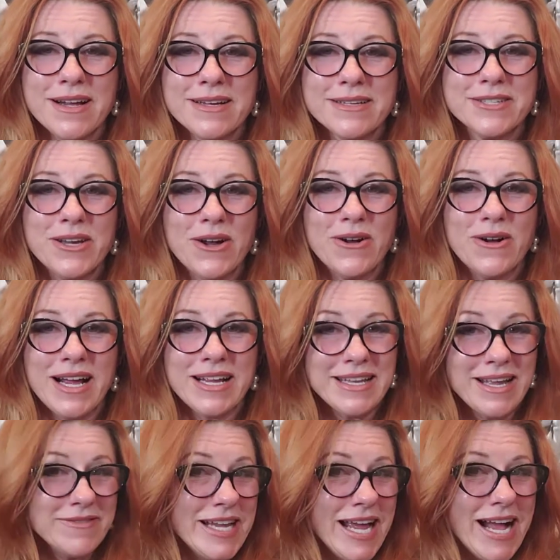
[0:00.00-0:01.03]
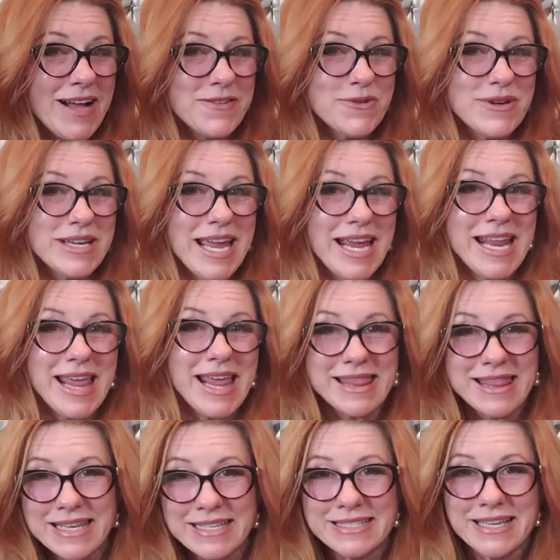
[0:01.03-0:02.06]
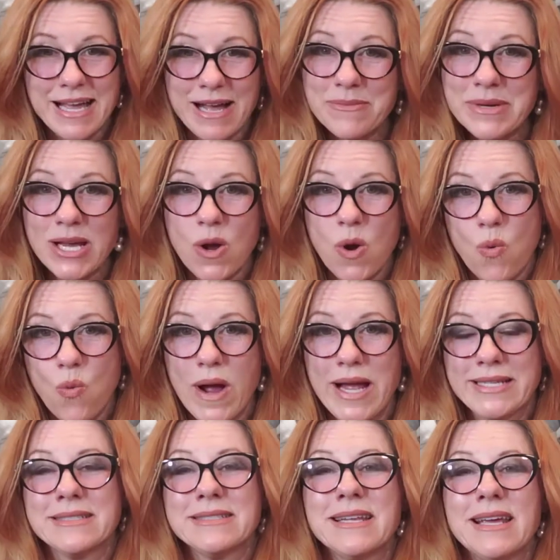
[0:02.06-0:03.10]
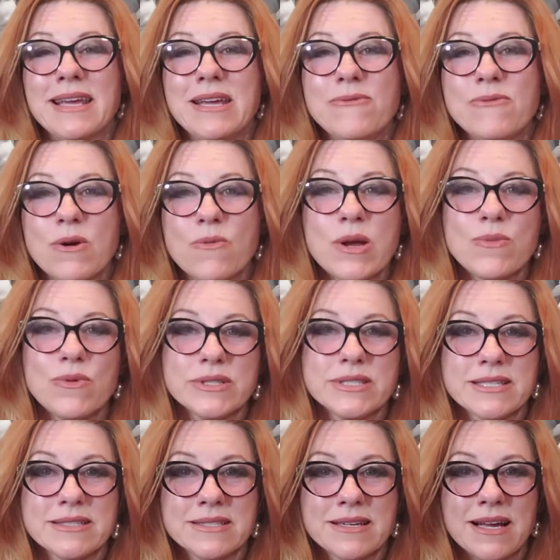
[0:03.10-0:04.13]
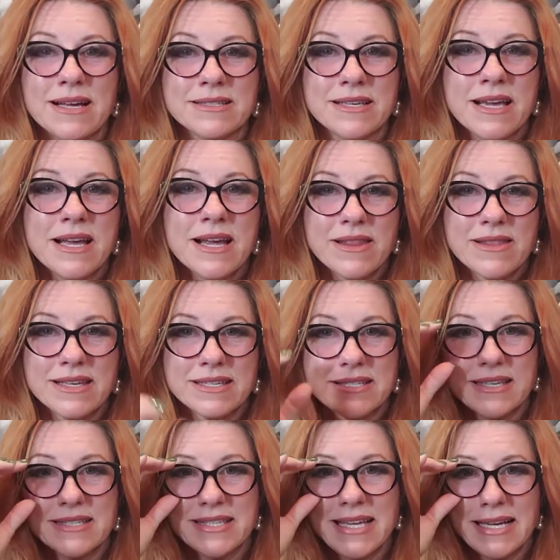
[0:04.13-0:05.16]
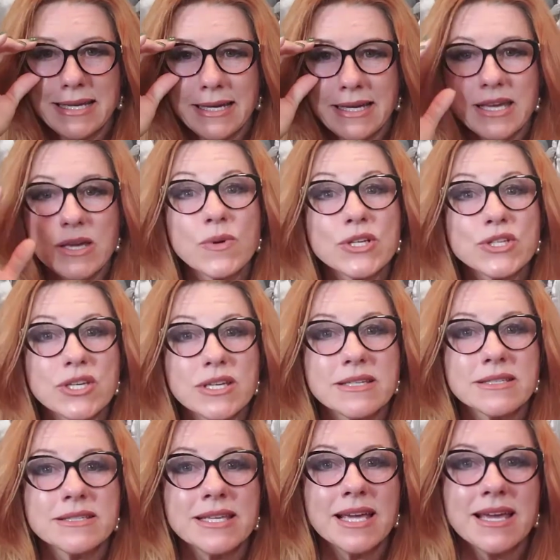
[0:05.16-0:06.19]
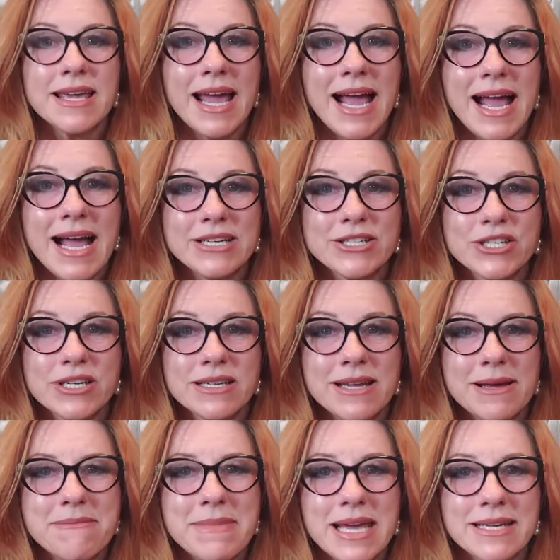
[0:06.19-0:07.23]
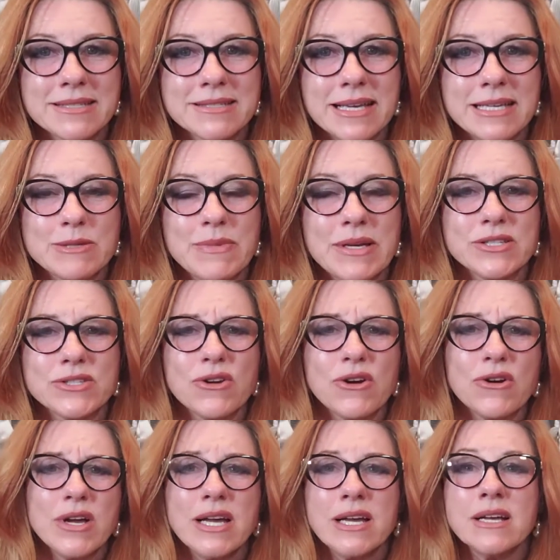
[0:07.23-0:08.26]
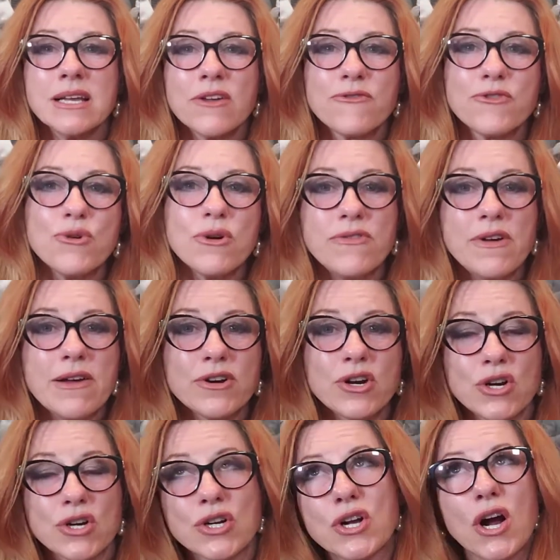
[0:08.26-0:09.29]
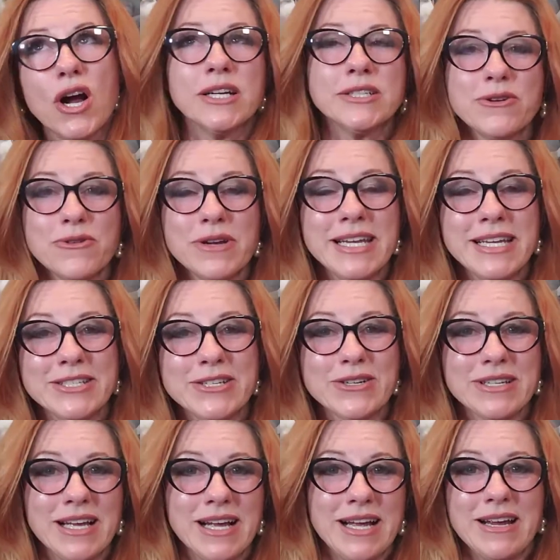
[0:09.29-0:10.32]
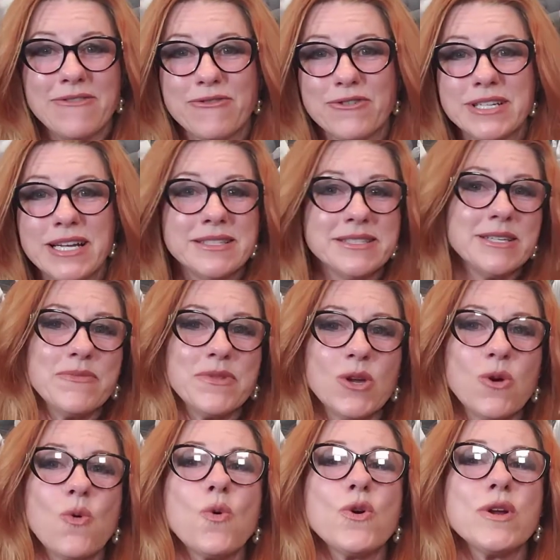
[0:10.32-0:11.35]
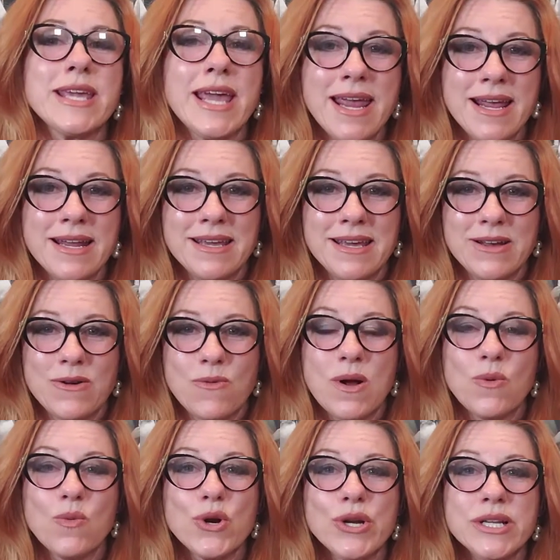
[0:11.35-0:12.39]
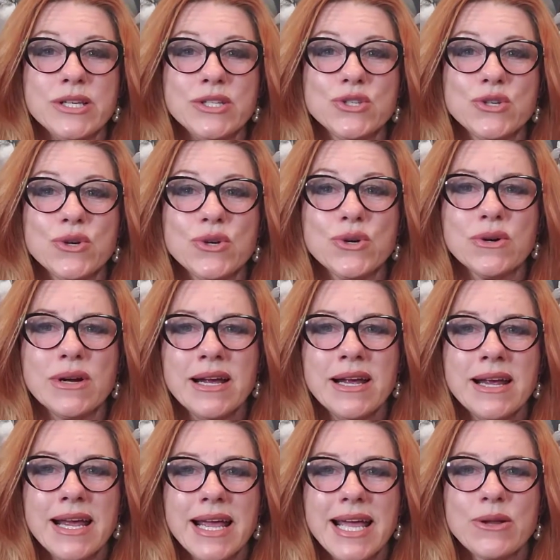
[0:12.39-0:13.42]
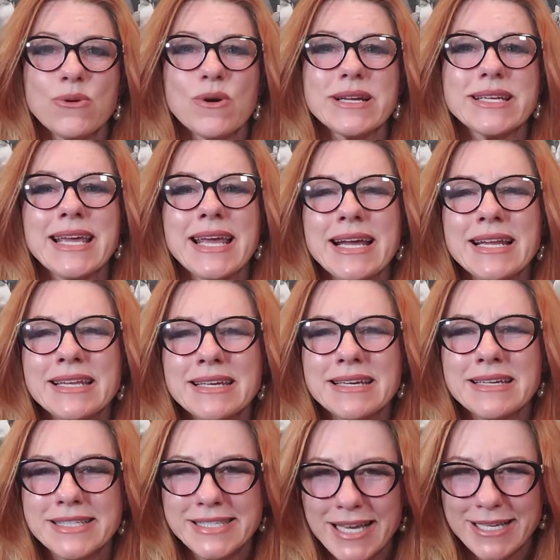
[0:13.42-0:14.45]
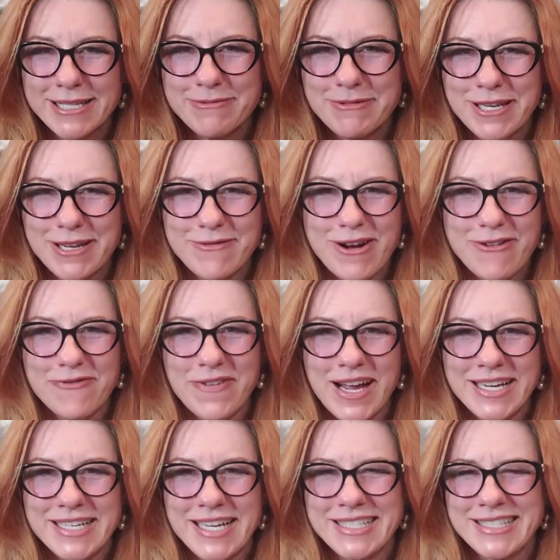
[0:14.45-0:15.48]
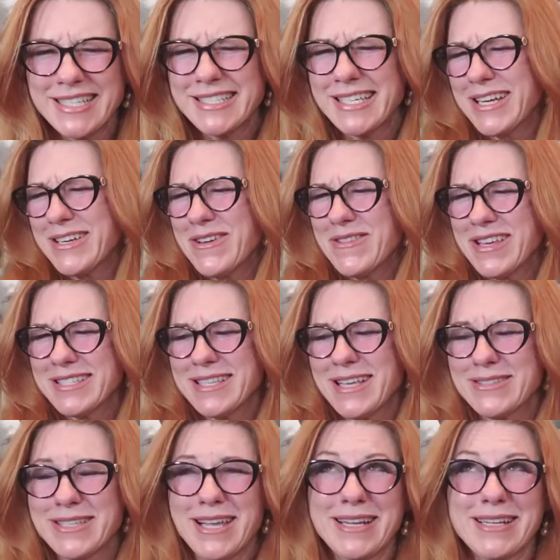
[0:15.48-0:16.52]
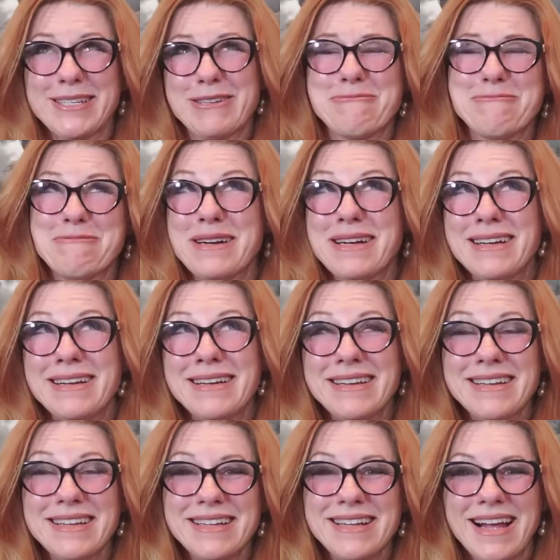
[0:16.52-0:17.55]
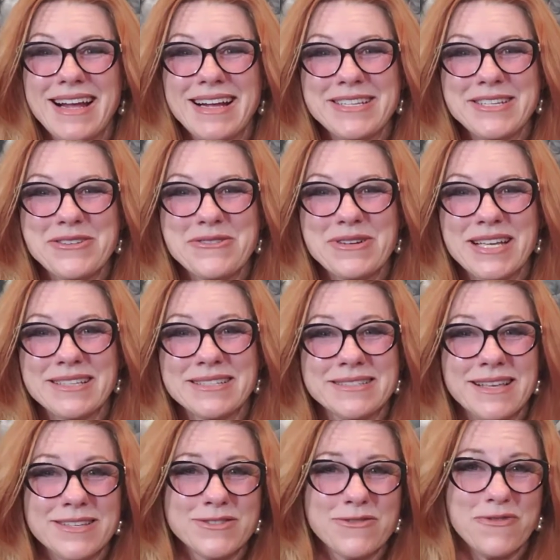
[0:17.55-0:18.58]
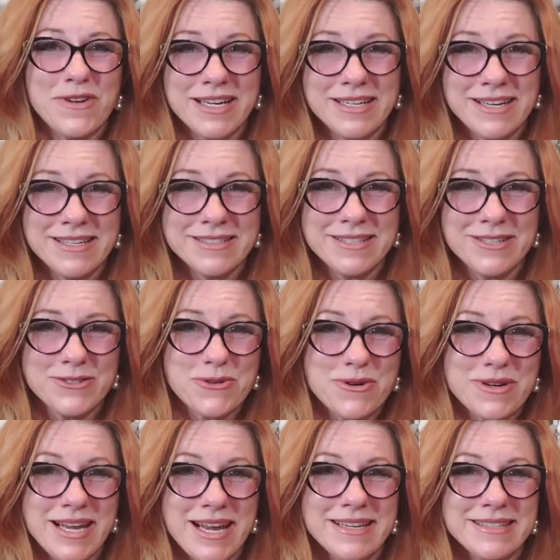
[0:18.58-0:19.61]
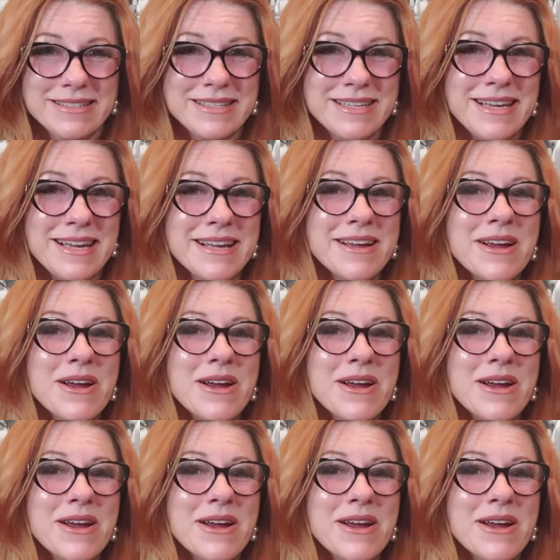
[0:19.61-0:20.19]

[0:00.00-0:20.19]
So I'd love to have you again this coming Wednesday, where we will discuss this second key, which is take action, make assessment. So if you have ever gone green in your life or done something organic, well, we're going to do an organic assessment of our finances. And I know that sounds kind of like, what? How do you assess finances organically?